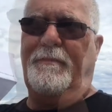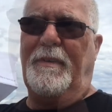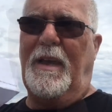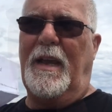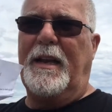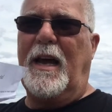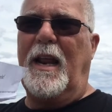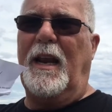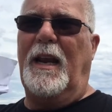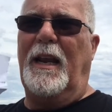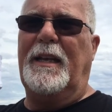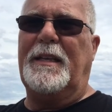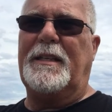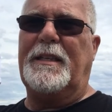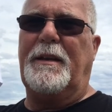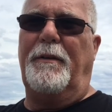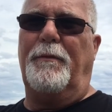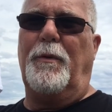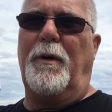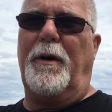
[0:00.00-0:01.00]
I got a
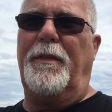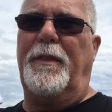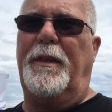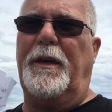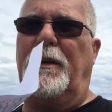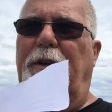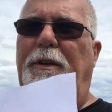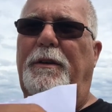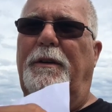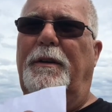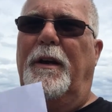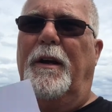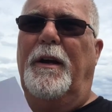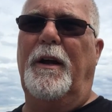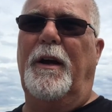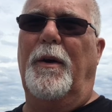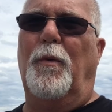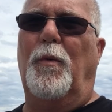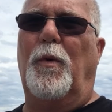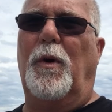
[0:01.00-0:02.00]
list of where the
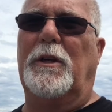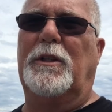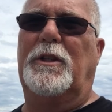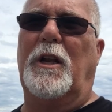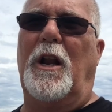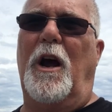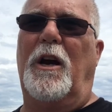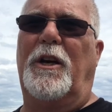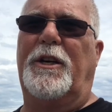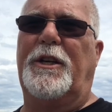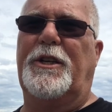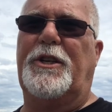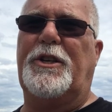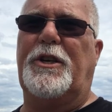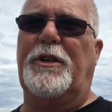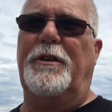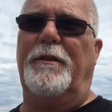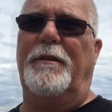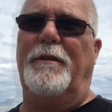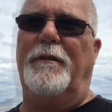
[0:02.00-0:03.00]
world's
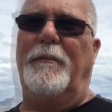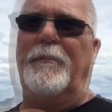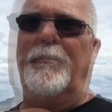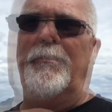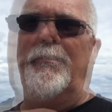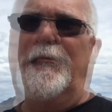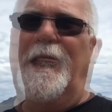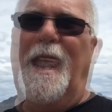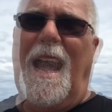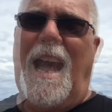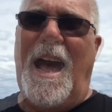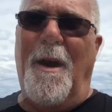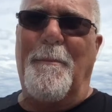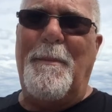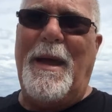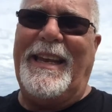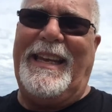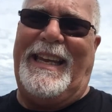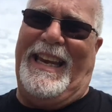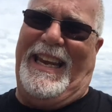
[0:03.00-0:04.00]
largest. I'll
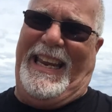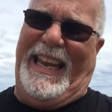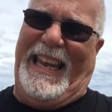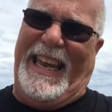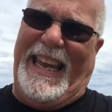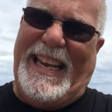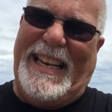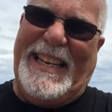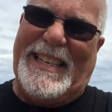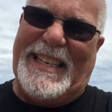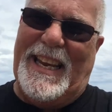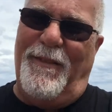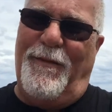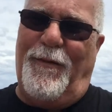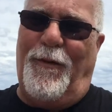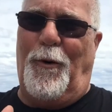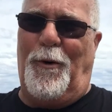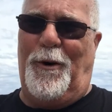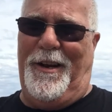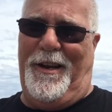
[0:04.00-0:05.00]
make it easy
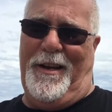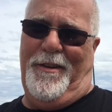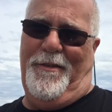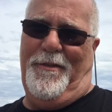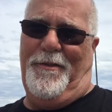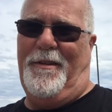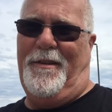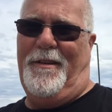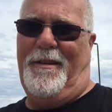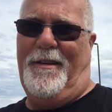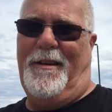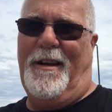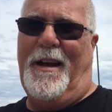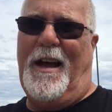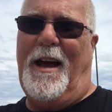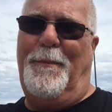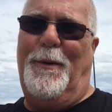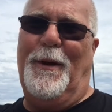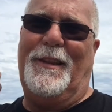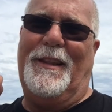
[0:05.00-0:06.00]
for you.
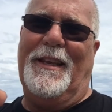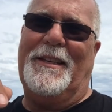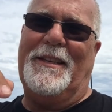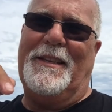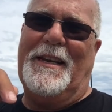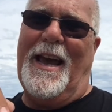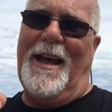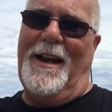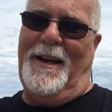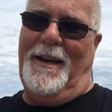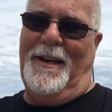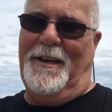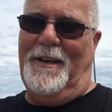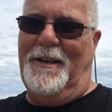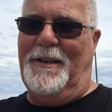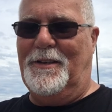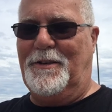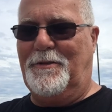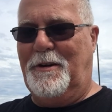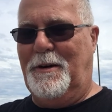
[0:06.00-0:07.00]
I'll put this down in the
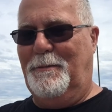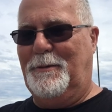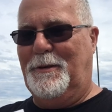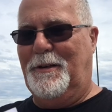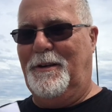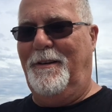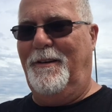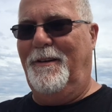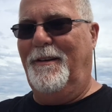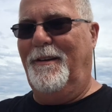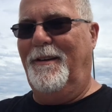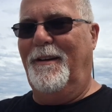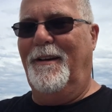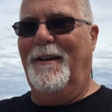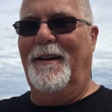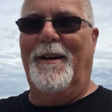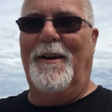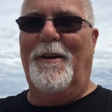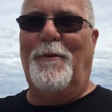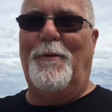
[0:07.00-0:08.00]
description.
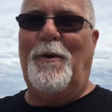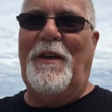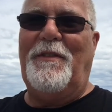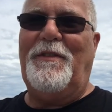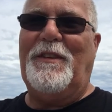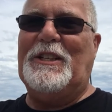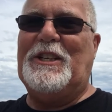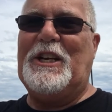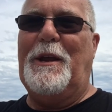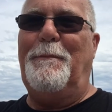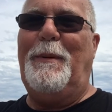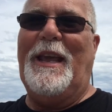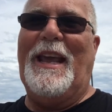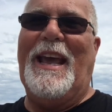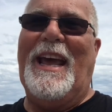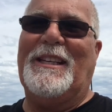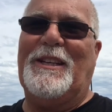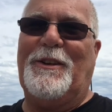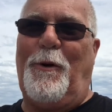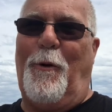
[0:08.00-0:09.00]

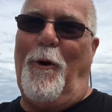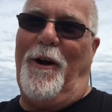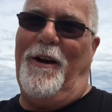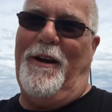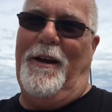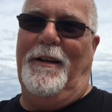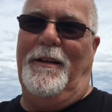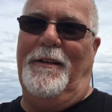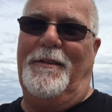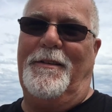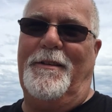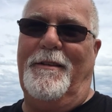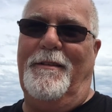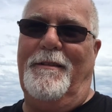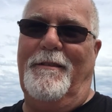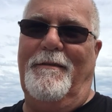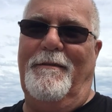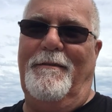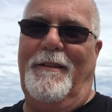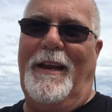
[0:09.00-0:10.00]
GPS coordinates.
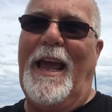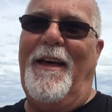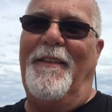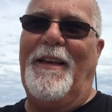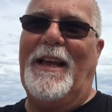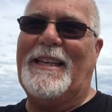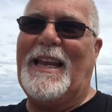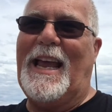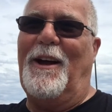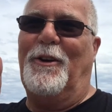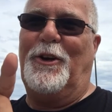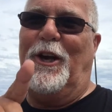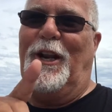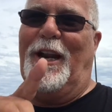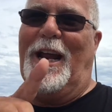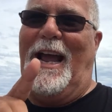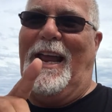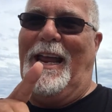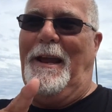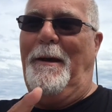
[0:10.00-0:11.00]
Yeah, that's how
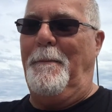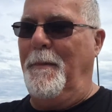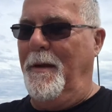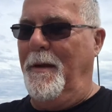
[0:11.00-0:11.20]
good I am.